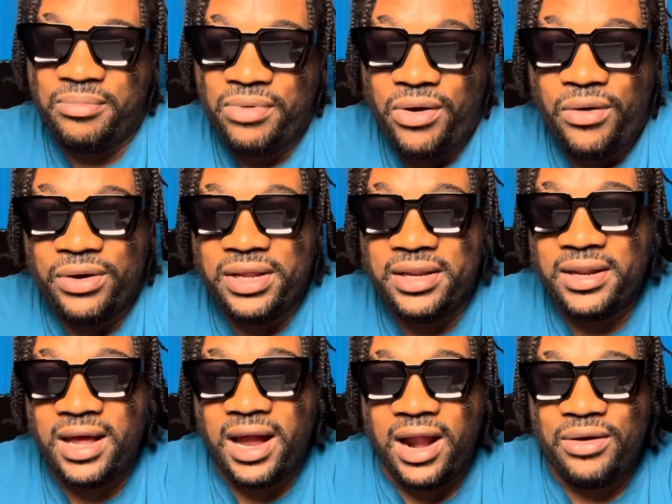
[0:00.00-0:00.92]
Browning,
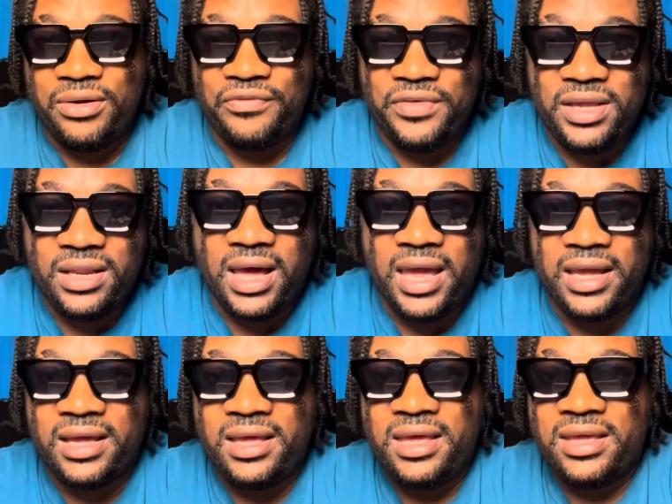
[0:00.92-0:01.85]
or want to feel like,
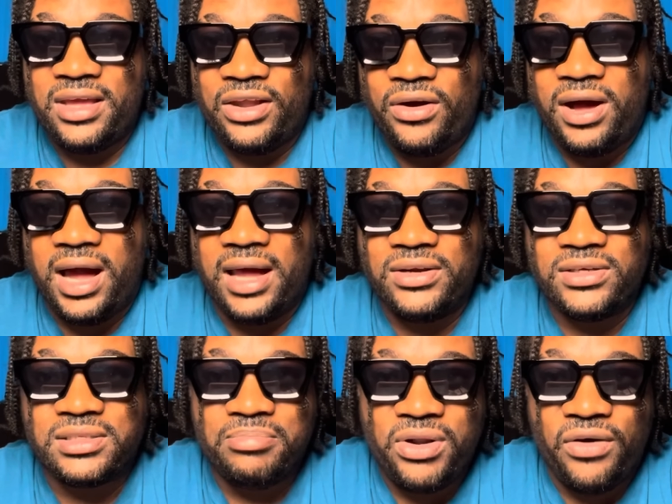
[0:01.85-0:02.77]
you know, are
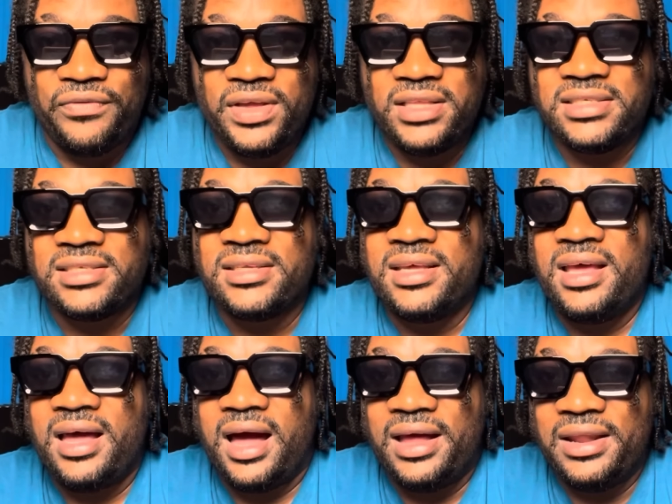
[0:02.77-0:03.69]
just bluffings
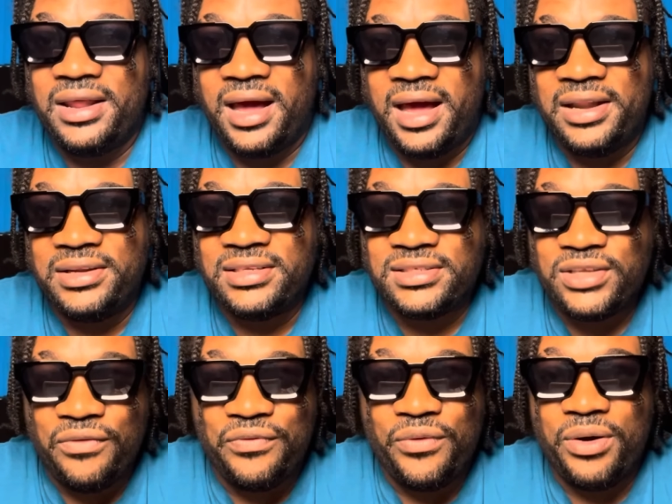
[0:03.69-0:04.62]
and
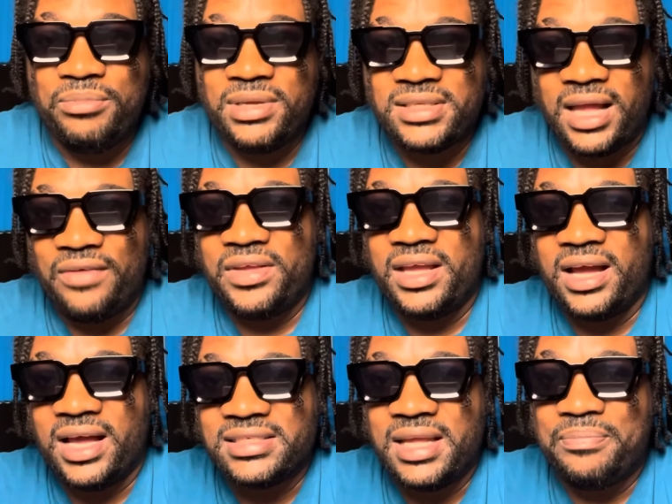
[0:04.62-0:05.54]
so forth, Mr.
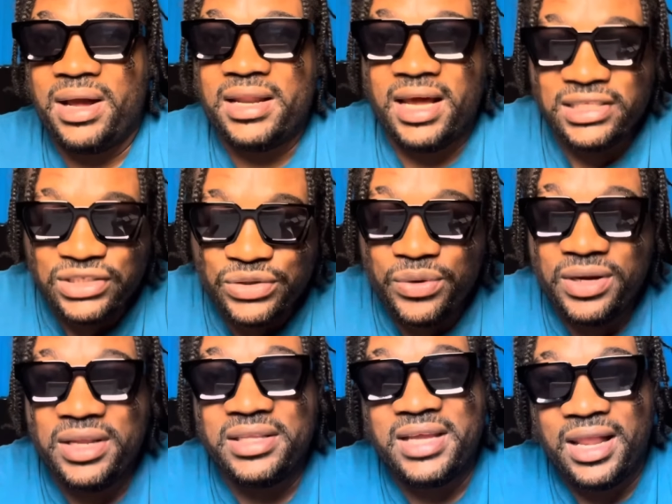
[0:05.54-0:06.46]
Vega stepping and
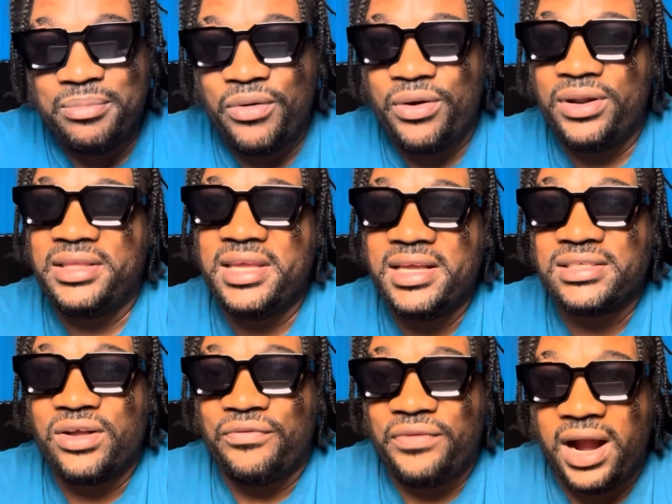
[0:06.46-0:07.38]
trolling. Tell me what the thing
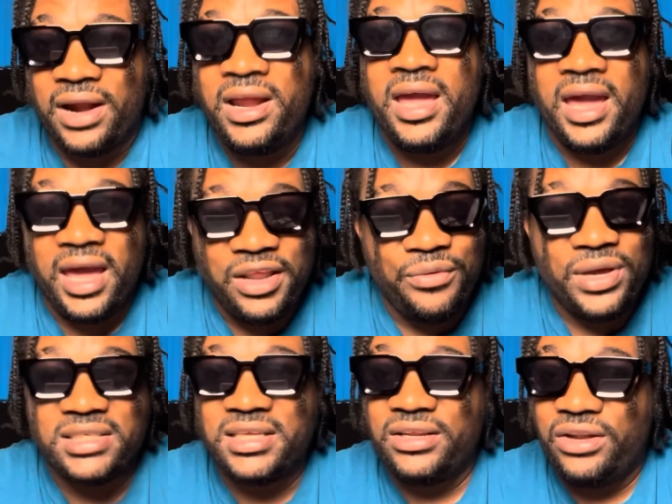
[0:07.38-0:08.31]
so far.
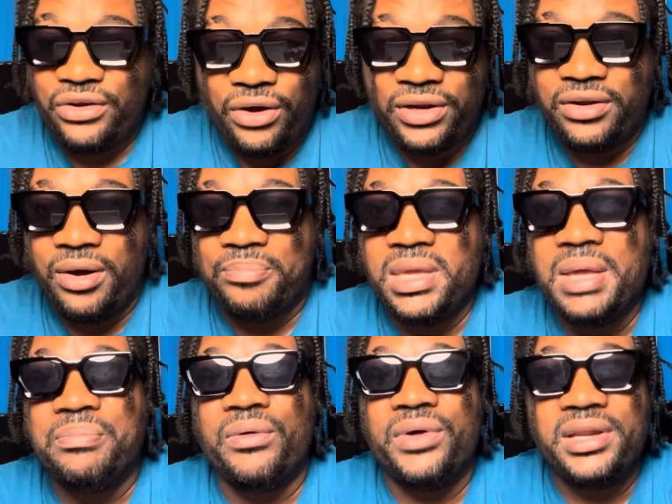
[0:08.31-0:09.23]
Anyways, it's not done enough
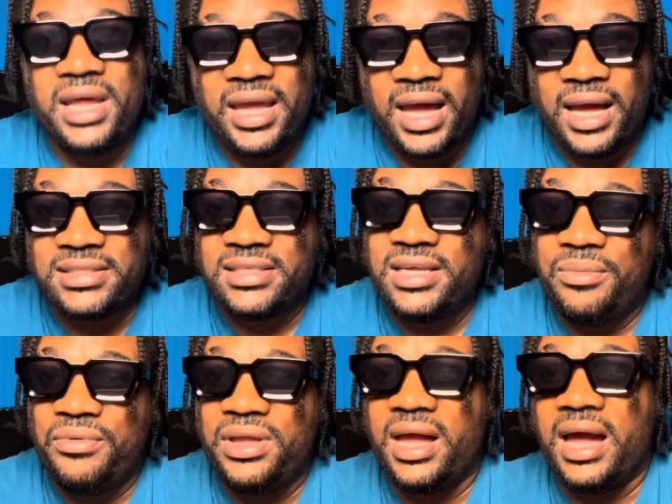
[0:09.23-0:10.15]
people. We're there same
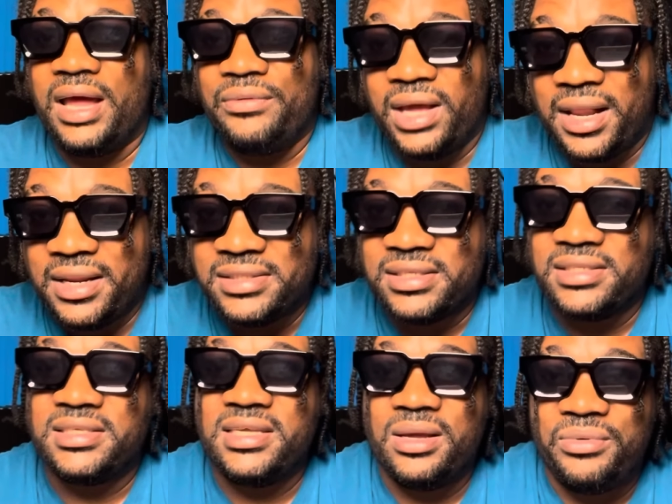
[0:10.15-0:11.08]
way and we are listening
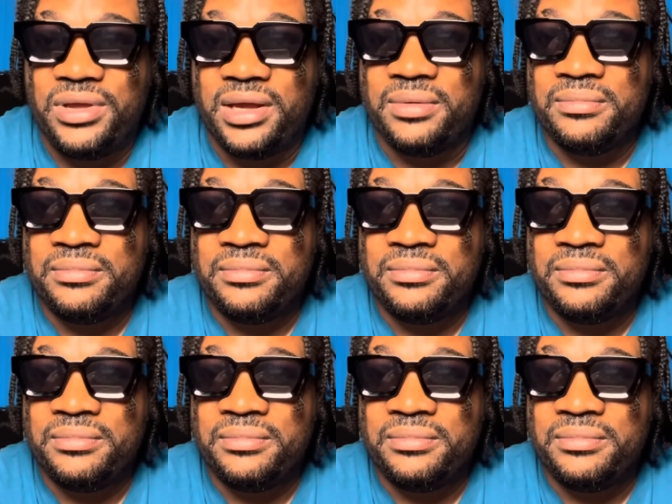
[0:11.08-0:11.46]
same way.